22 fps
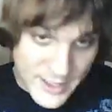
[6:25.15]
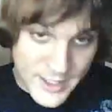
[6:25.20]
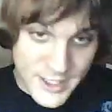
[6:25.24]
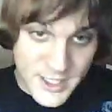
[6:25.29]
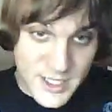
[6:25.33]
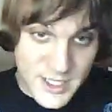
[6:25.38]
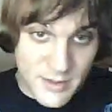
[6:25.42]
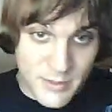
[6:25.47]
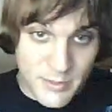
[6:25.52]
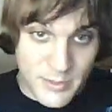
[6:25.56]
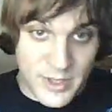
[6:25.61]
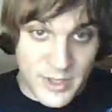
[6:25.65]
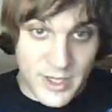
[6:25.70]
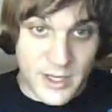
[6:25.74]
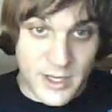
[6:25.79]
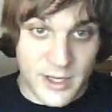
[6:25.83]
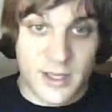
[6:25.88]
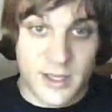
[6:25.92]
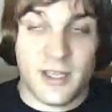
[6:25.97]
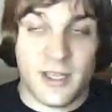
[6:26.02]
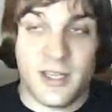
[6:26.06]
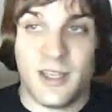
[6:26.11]
that a dump
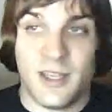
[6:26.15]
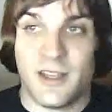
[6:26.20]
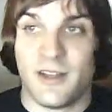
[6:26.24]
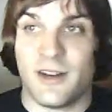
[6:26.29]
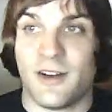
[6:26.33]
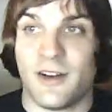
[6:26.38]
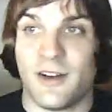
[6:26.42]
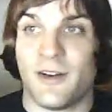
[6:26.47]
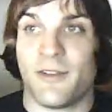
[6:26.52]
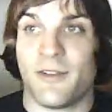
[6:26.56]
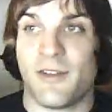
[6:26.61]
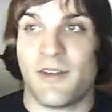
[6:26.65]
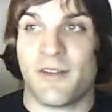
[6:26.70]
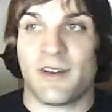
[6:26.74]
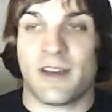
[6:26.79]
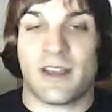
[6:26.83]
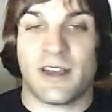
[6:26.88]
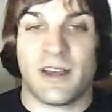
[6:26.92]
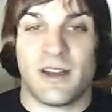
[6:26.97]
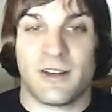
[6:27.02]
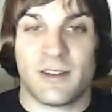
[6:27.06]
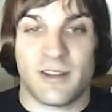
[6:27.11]
bank. If you have
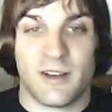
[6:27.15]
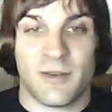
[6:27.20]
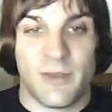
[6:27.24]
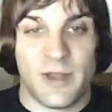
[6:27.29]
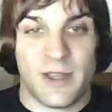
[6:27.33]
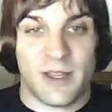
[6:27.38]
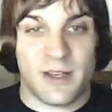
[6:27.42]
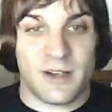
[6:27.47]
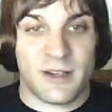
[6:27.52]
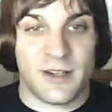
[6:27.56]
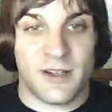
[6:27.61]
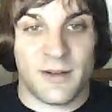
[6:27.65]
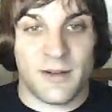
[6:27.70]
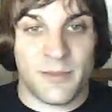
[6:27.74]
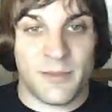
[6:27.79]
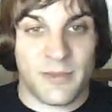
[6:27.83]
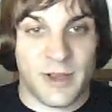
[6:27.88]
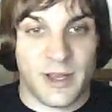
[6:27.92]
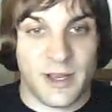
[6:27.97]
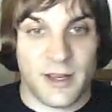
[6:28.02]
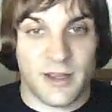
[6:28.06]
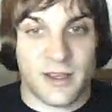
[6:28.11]
an account there, make it a
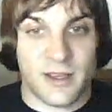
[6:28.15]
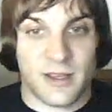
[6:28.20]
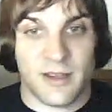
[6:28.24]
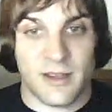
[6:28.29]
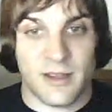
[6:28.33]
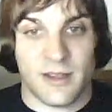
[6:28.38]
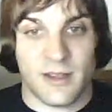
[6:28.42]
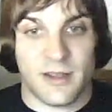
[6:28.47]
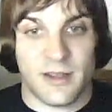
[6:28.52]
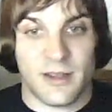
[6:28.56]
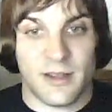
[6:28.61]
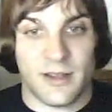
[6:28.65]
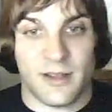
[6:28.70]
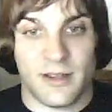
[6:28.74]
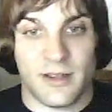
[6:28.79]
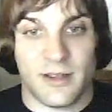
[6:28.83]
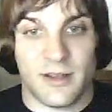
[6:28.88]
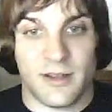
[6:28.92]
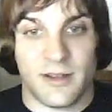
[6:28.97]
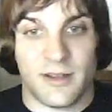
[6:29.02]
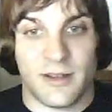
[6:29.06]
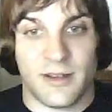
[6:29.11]
dump bank,
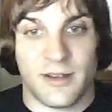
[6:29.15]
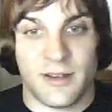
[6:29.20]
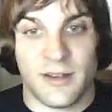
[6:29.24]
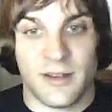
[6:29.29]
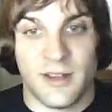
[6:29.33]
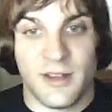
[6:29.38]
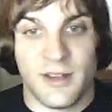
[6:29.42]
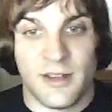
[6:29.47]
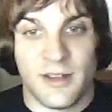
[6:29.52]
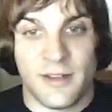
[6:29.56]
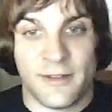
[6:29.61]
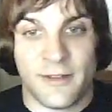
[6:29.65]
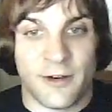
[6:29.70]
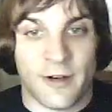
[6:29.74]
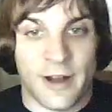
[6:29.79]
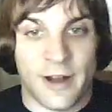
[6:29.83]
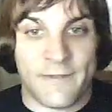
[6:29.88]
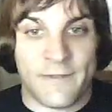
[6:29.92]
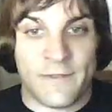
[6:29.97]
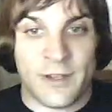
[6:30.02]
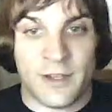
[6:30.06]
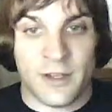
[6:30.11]
and they're
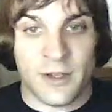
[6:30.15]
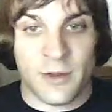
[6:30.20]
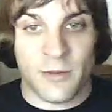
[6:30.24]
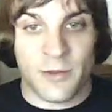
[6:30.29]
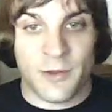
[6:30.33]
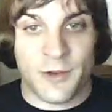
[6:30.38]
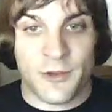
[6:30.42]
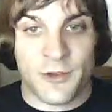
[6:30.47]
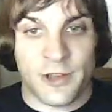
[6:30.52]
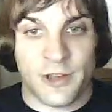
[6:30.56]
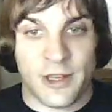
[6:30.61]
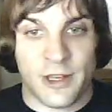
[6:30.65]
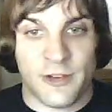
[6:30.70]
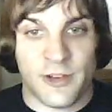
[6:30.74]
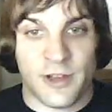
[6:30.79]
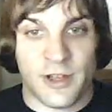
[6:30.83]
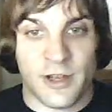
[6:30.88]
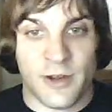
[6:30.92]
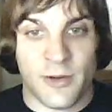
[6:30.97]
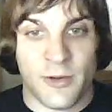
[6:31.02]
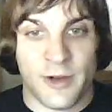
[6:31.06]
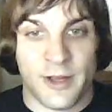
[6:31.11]
gonna have to deal with your
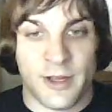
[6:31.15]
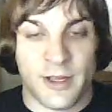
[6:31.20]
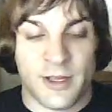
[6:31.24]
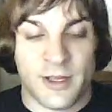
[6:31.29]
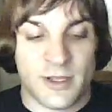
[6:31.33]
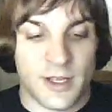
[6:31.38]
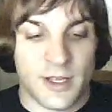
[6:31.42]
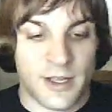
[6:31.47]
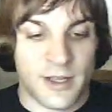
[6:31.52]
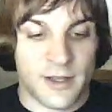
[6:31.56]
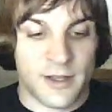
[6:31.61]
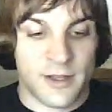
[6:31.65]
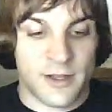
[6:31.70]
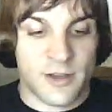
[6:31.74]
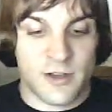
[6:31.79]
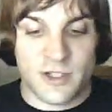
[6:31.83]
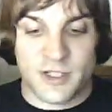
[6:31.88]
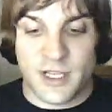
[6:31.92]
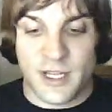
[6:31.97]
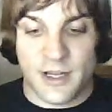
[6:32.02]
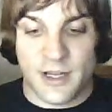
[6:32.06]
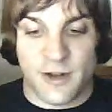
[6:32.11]
change anyway. And
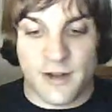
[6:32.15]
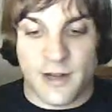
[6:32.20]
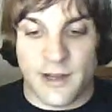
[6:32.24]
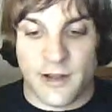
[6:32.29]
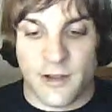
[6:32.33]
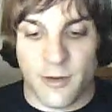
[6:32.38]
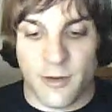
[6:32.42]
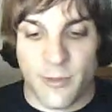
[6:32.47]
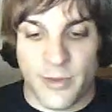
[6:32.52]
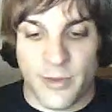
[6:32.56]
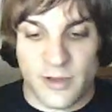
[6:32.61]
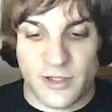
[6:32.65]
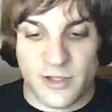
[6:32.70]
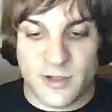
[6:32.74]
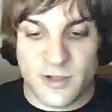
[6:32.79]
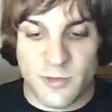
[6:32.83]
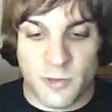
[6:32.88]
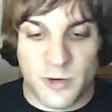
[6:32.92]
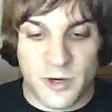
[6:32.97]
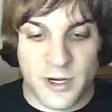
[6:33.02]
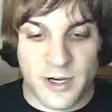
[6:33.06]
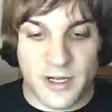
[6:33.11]
you just take your dollar
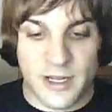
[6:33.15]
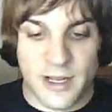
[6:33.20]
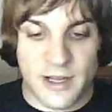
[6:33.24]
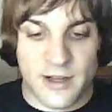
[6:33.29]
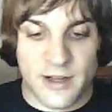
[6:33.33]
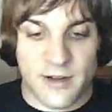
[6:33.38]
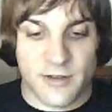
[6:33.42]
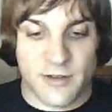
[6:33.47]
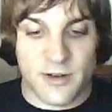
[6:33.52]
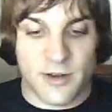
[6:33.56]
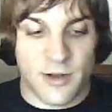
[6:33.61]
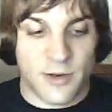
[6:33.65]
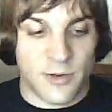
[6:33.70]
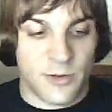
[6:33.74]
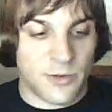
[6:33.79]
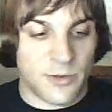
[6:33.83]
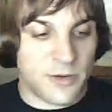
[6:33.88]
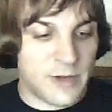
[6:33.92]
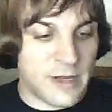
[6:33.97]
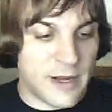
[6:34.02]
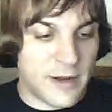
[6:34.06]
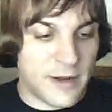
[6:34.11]
bills and walk out and
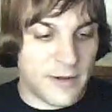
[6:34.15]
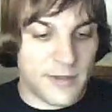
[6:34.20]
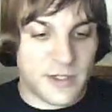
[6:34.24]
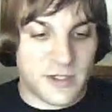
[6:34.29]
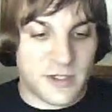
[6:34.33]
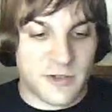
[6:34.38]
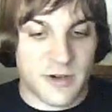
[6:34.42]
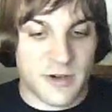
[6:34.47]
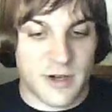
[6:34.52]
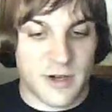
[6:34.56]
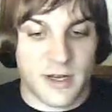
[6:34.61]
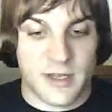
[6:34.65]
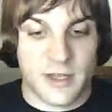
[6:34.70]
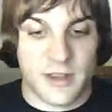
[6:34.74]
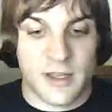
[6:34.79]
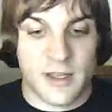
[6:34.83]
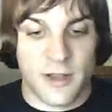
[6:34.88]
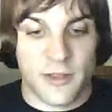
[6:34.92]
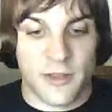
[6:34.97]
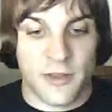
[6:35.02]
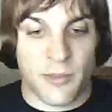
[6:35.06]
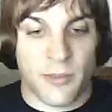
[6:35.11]
go down the street to
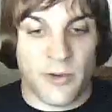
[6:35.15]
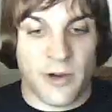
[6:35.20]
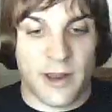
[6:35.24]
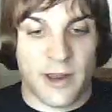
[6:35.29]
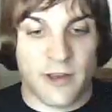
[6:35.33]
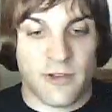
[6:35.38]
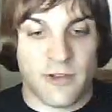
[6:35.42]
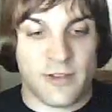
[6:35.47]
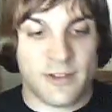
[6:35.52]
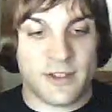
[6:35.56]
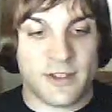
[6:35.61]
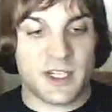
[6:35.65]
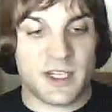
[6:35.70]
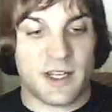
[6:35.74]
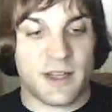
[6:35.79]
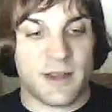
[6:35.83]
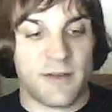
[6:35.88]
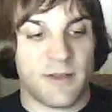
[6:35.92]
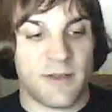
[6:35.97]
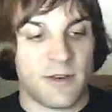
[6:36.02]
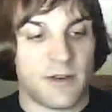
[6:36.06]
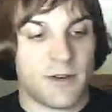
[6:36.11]
the other branch of the
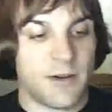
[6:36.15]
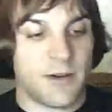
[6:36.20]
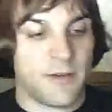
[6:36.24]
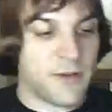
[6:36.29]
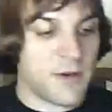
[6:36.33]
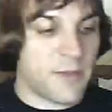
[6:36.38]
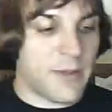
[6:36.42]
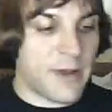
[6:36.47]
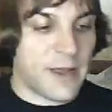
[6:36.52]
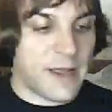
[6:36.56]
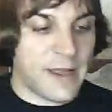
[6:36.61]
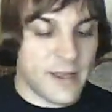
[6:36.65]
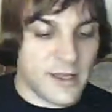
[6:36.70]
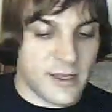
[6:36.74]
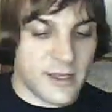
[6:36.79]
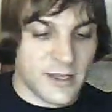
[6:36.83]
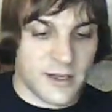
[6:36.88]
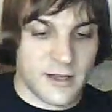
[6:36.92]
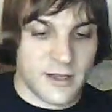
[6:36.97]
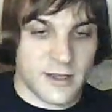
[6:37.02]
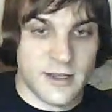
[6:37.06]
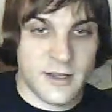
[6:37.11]
same, of your
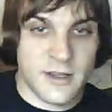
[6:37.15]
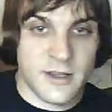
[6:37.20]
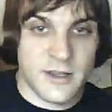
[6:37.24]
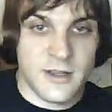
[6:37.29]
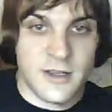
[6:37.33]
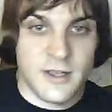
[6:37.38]
bank and